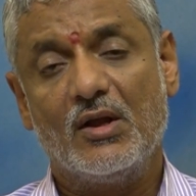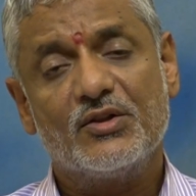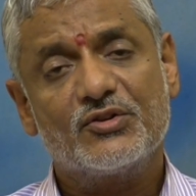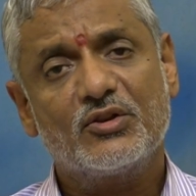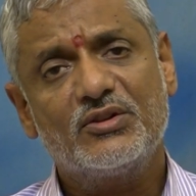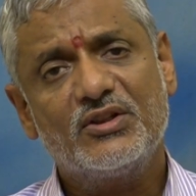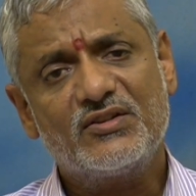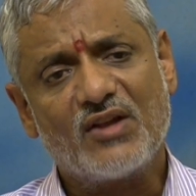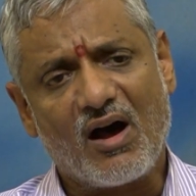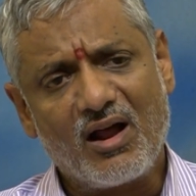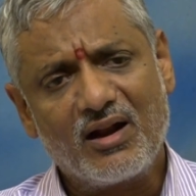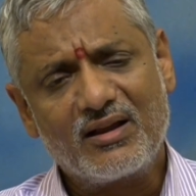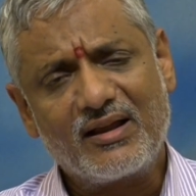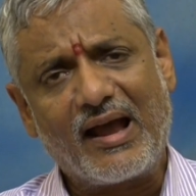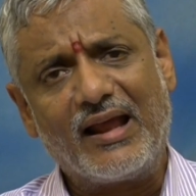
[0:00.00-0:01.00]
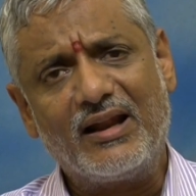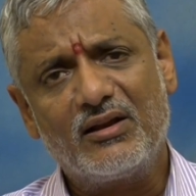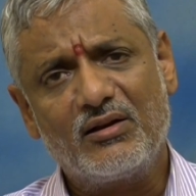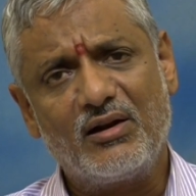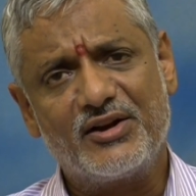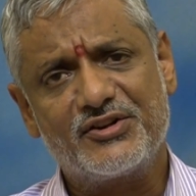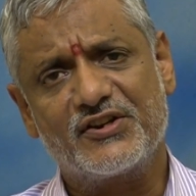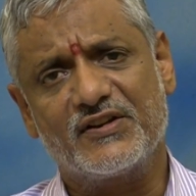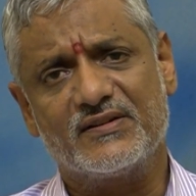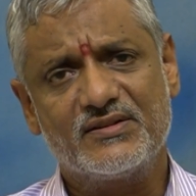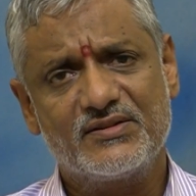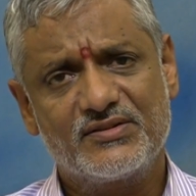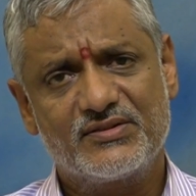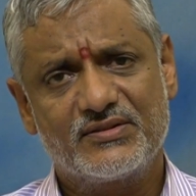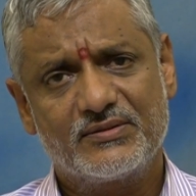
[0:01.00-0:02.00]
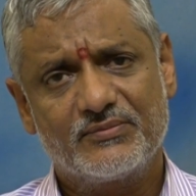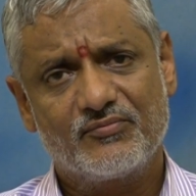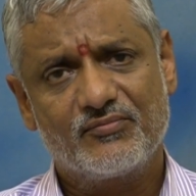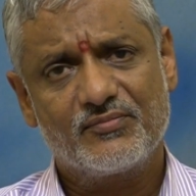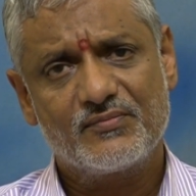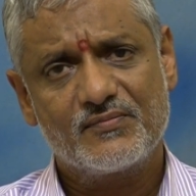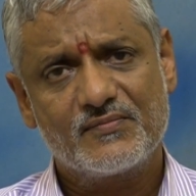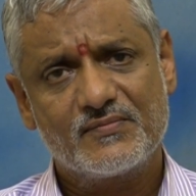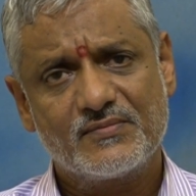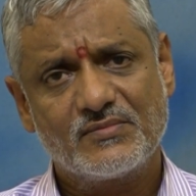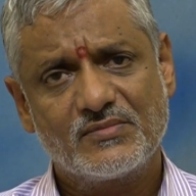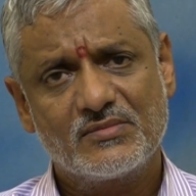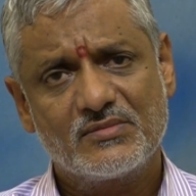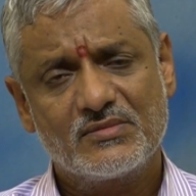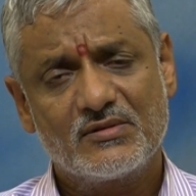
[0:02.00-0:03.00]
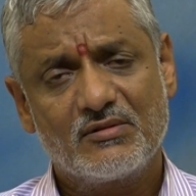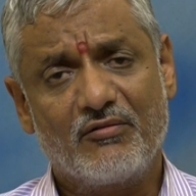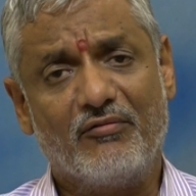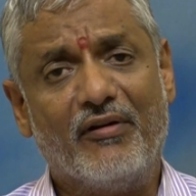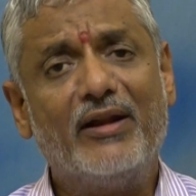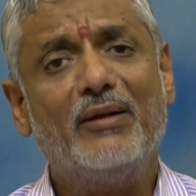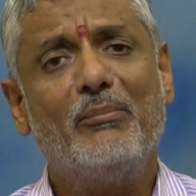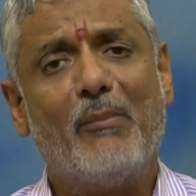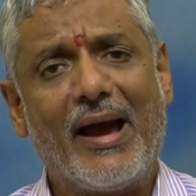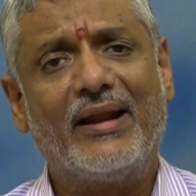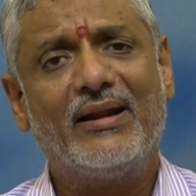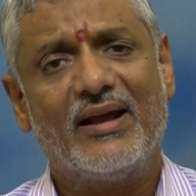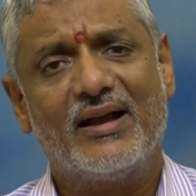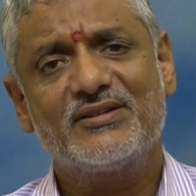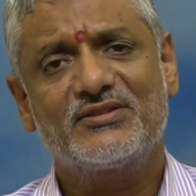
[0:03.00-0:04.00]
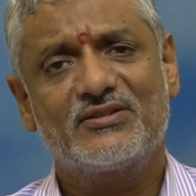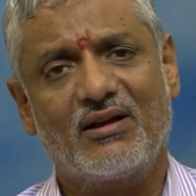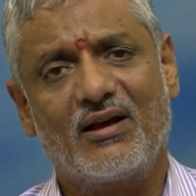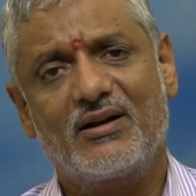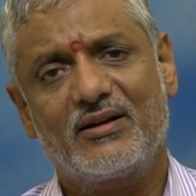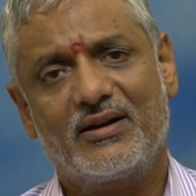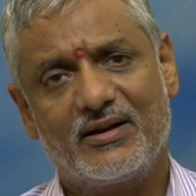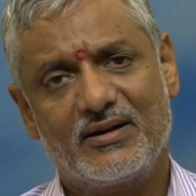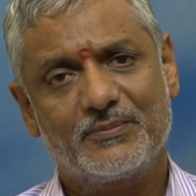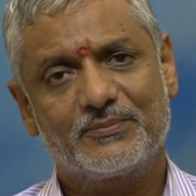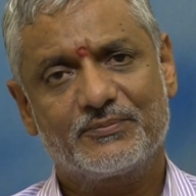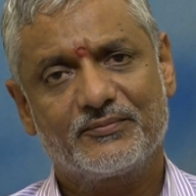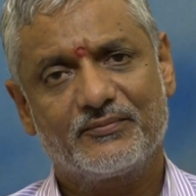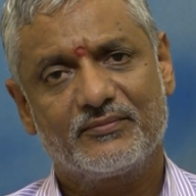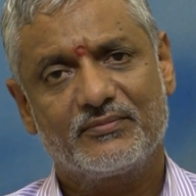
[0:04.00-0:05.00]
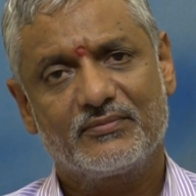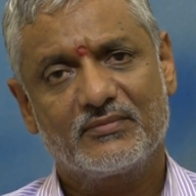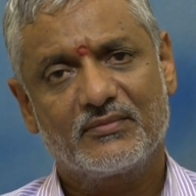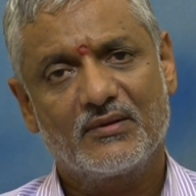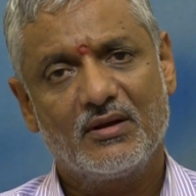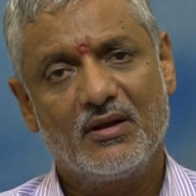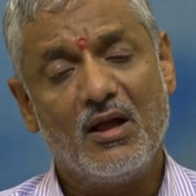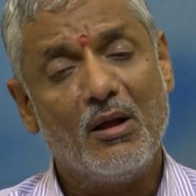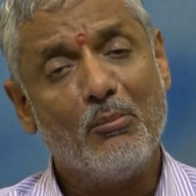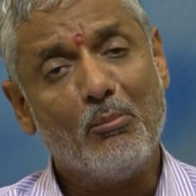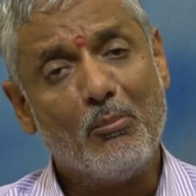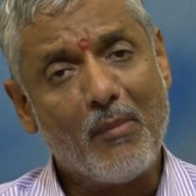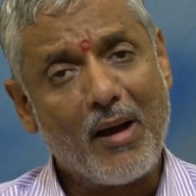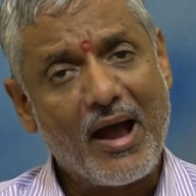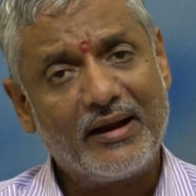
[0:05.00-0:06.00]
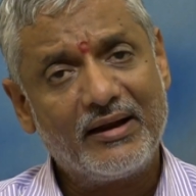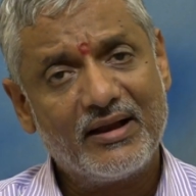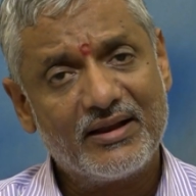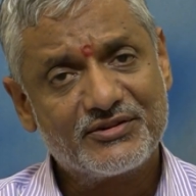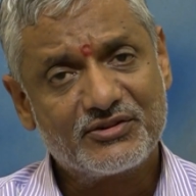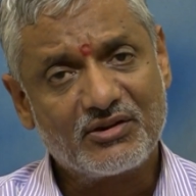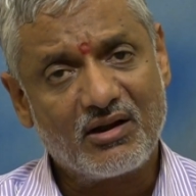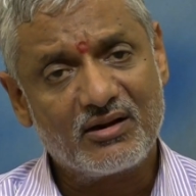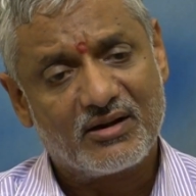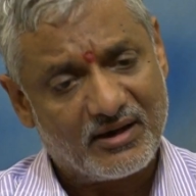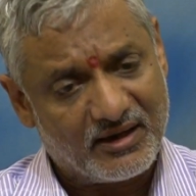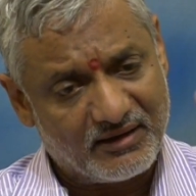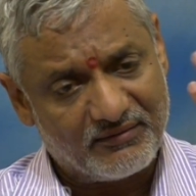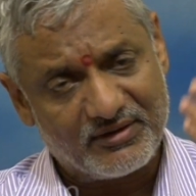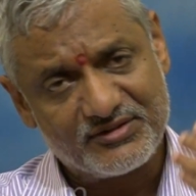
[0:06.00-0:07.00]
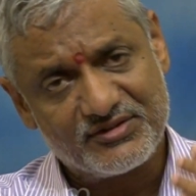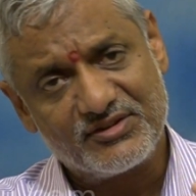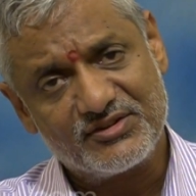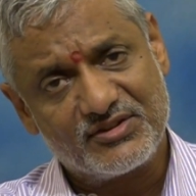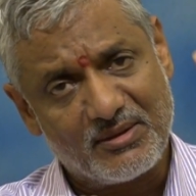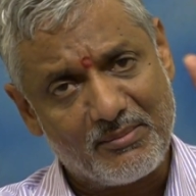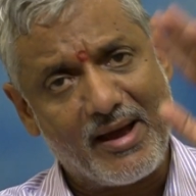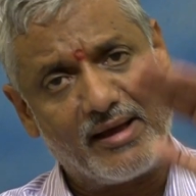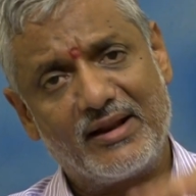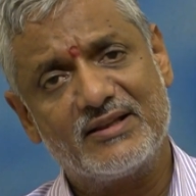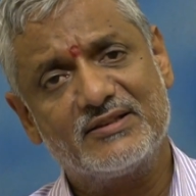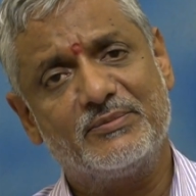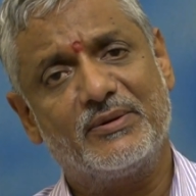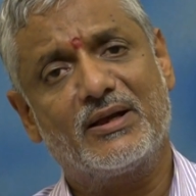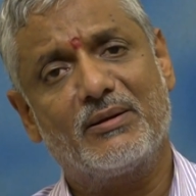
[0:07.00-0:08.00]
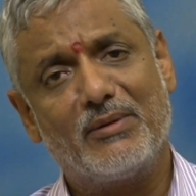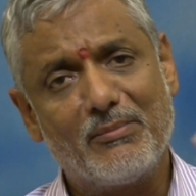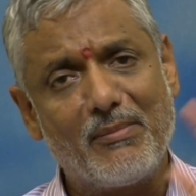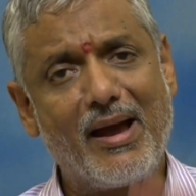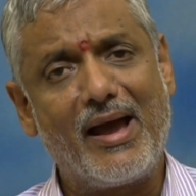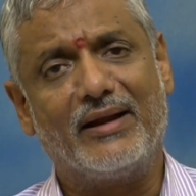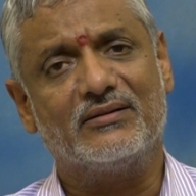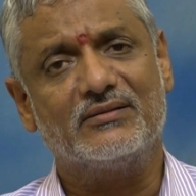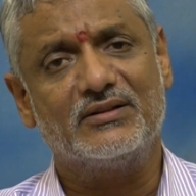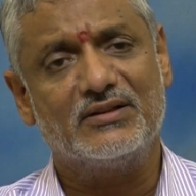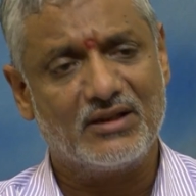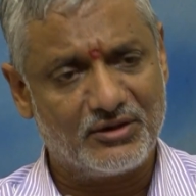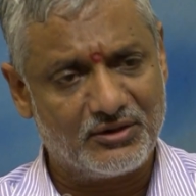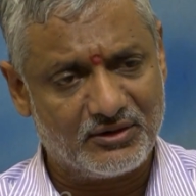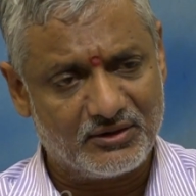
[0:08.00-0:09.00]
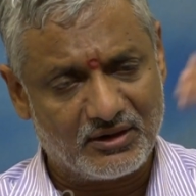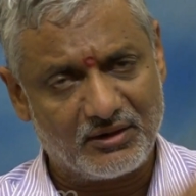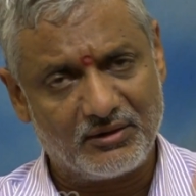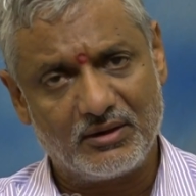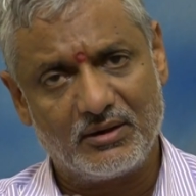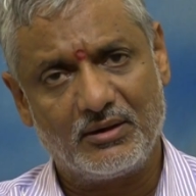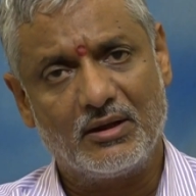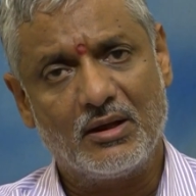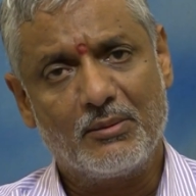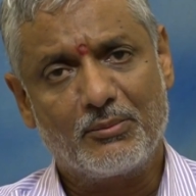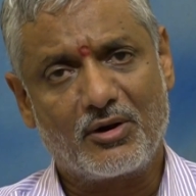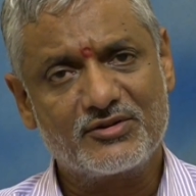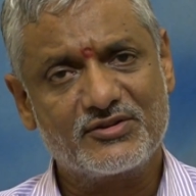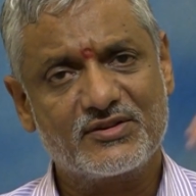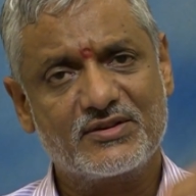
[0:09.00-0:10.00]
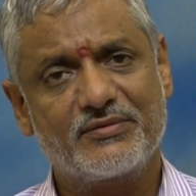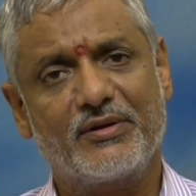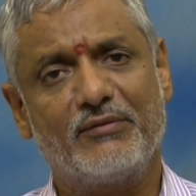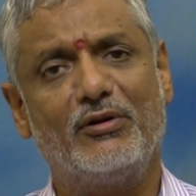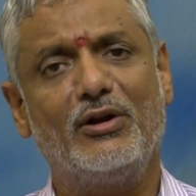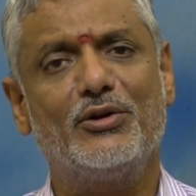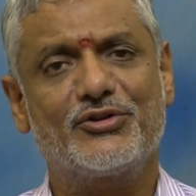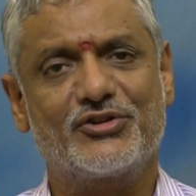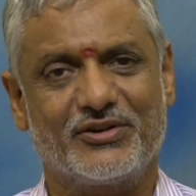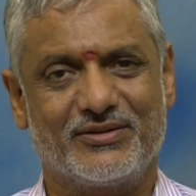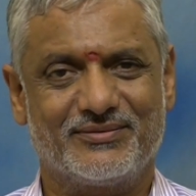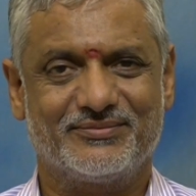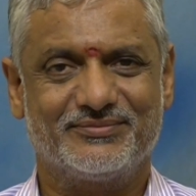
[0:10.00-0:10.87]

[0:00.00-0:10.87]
So these all calculations when man has started man has started ever since the man has become a man in the in the process of evolution